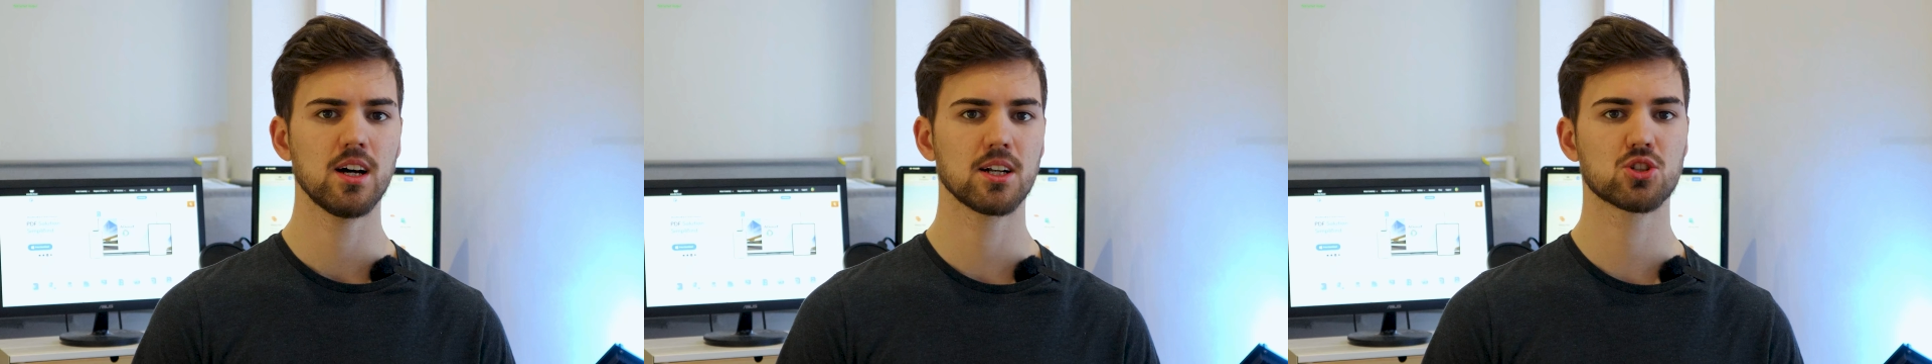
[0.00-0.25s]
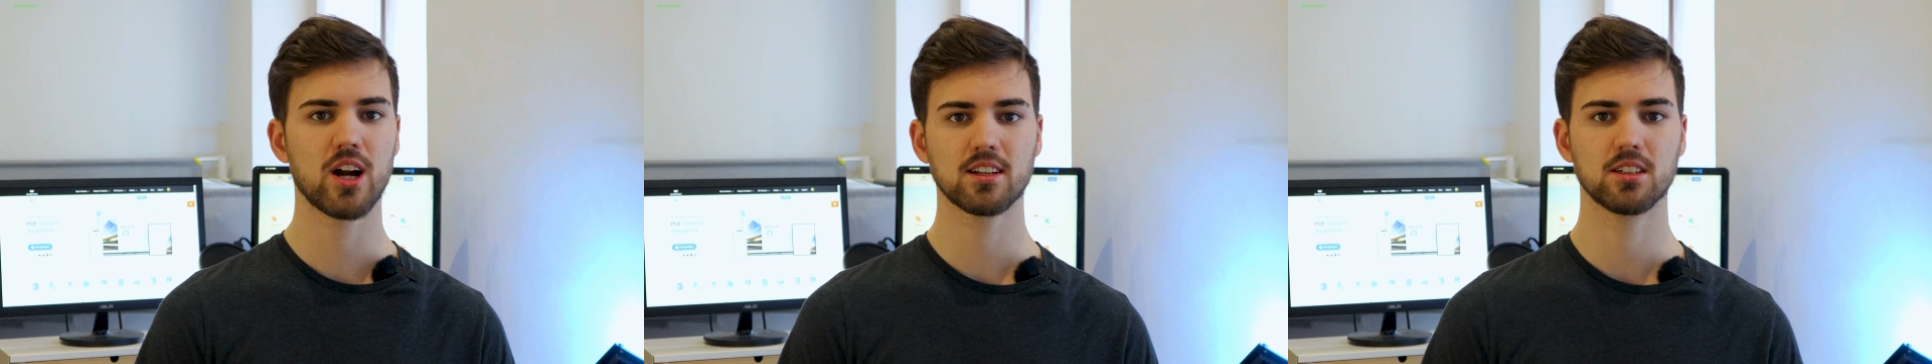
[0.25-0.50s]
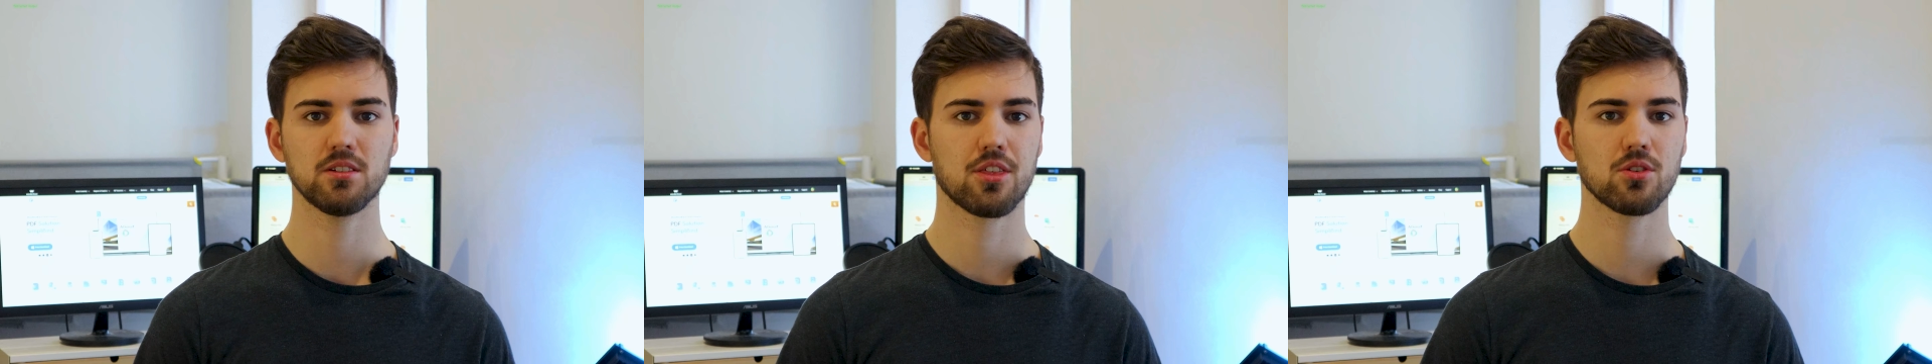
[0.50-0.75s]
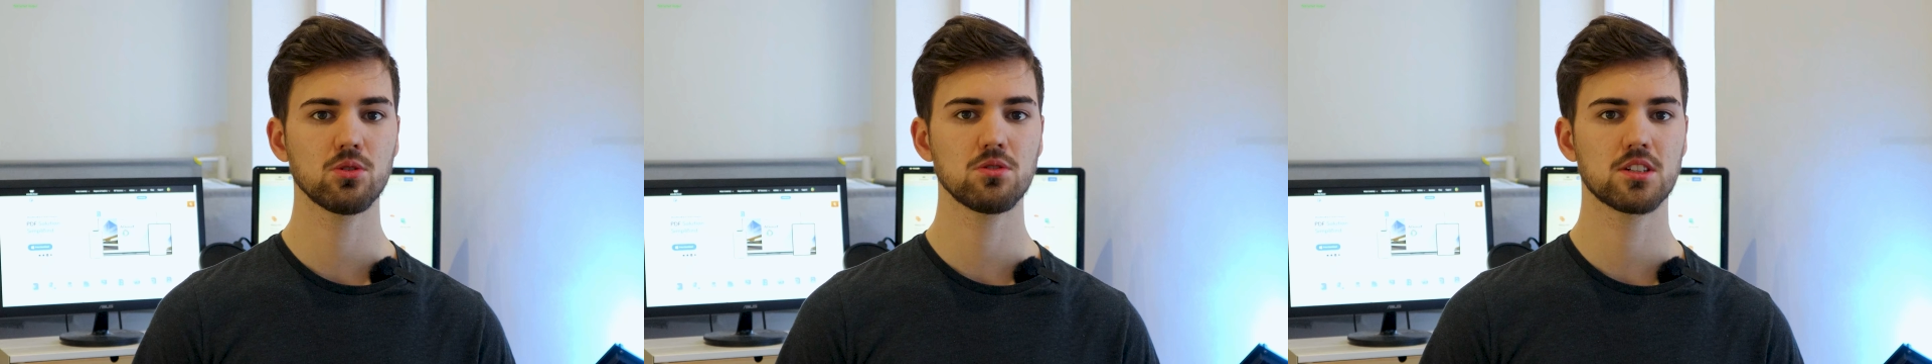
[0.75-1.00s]
attractive
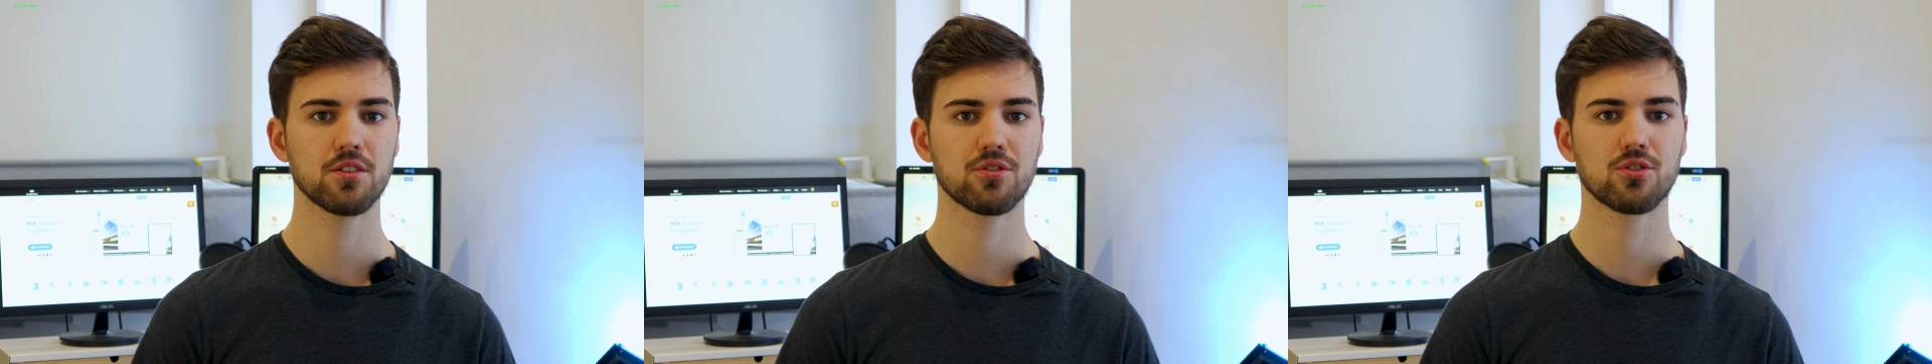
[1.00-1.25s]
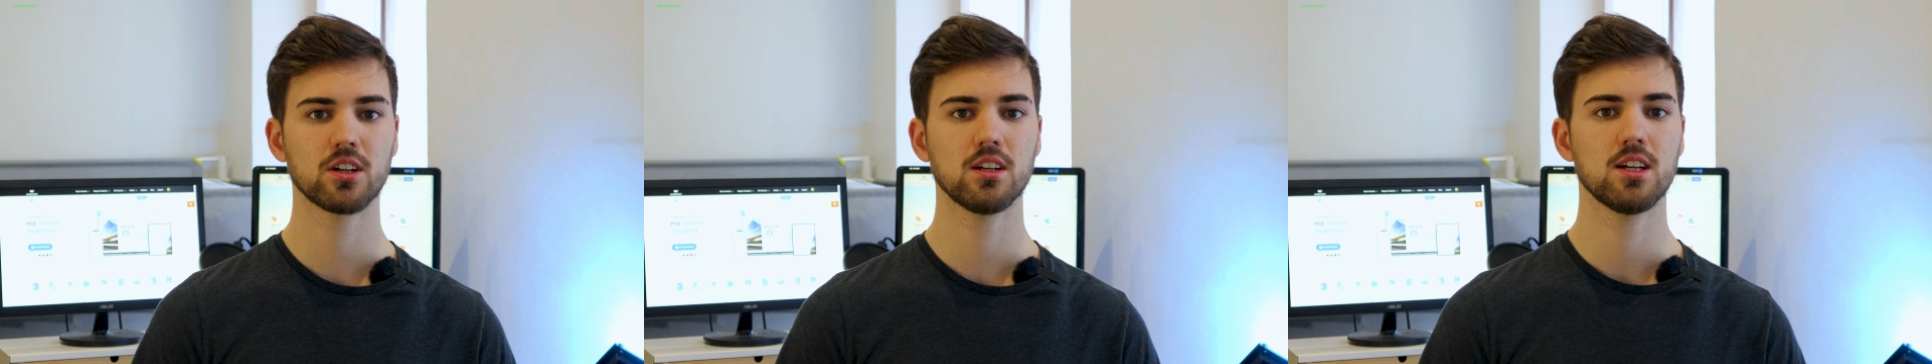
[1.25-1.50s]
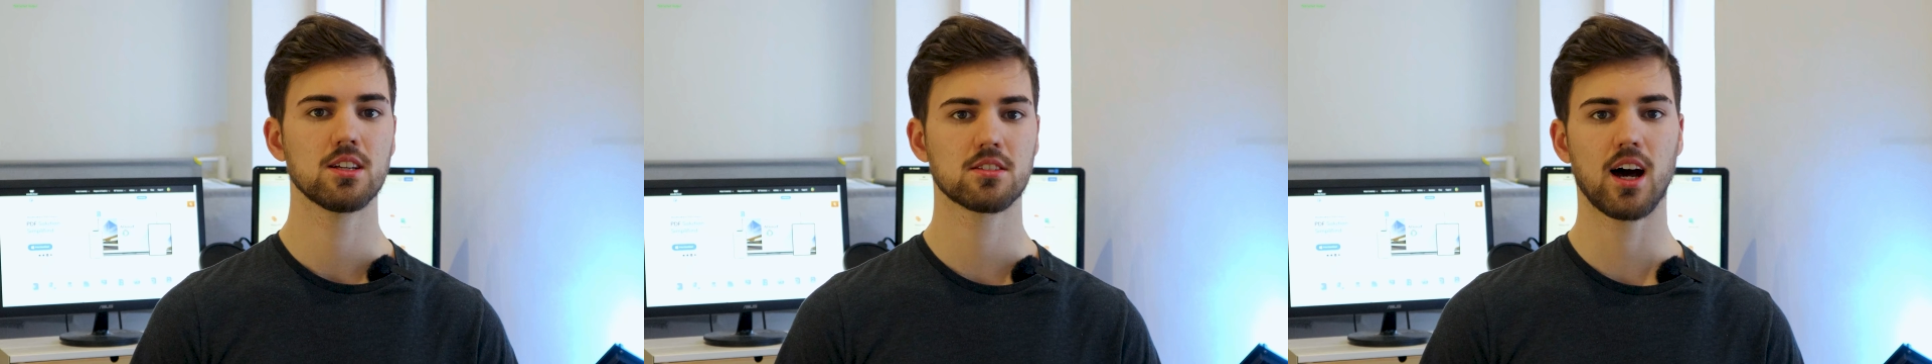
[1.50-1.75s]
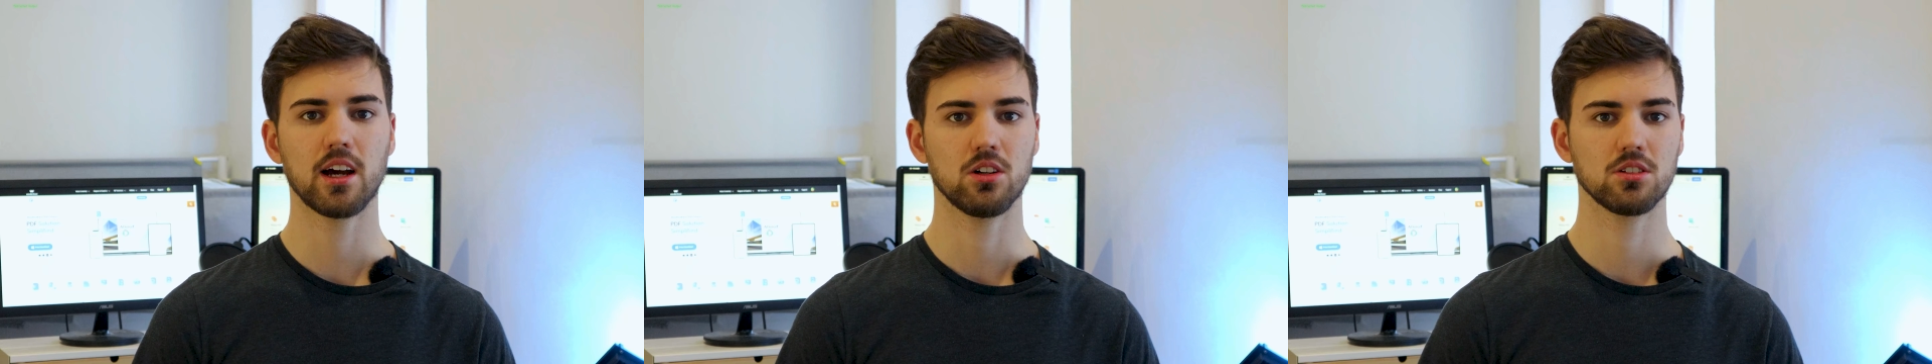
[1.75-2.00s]
through different
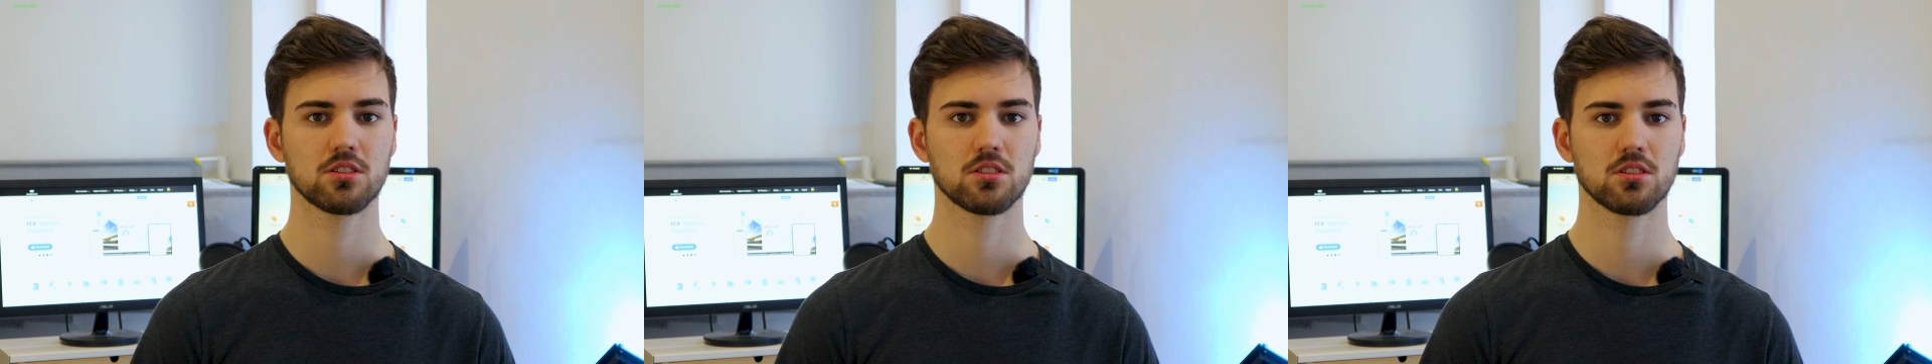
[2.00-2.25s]
styles.